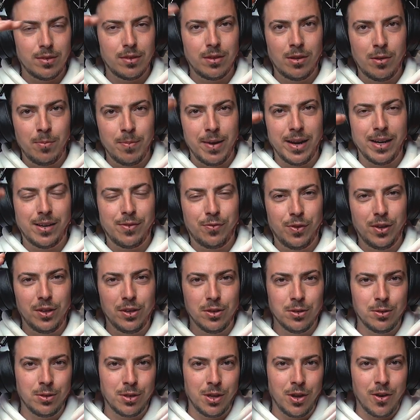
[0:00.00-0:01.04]
you might
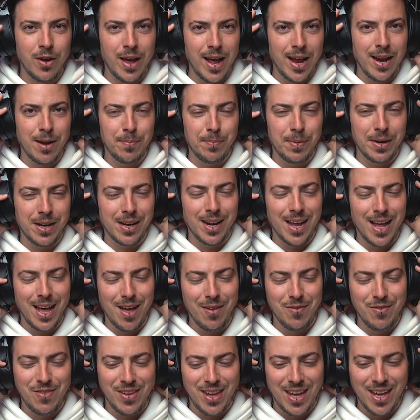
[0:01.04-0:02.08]
feel your head a bit
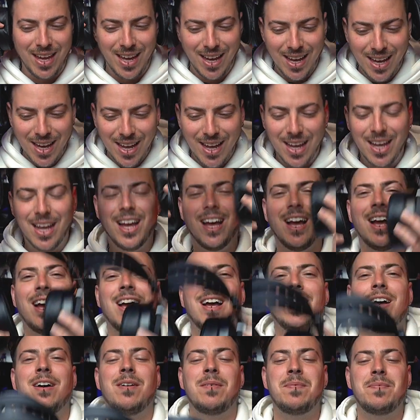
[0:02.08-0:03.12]
heavy.
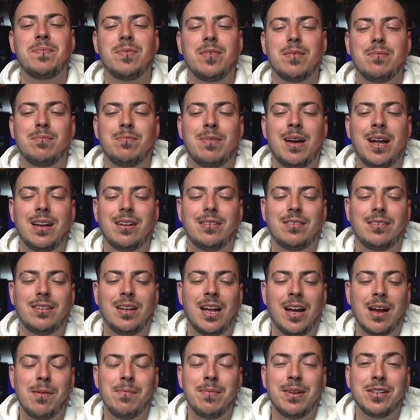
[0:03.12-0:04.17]
But
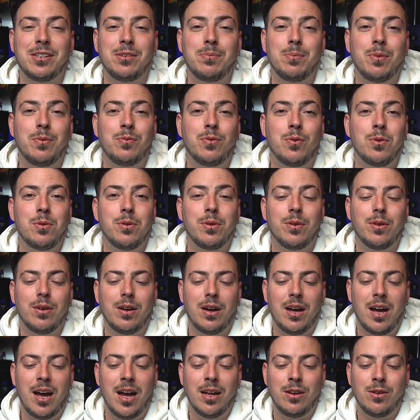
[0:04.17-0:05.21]
like I mentioned before,
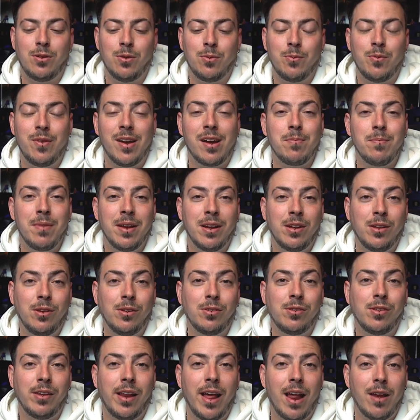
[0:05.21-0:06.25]
I don't recommend
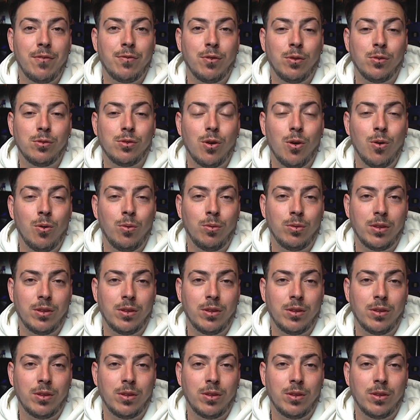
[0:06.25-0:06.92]
using the headphones all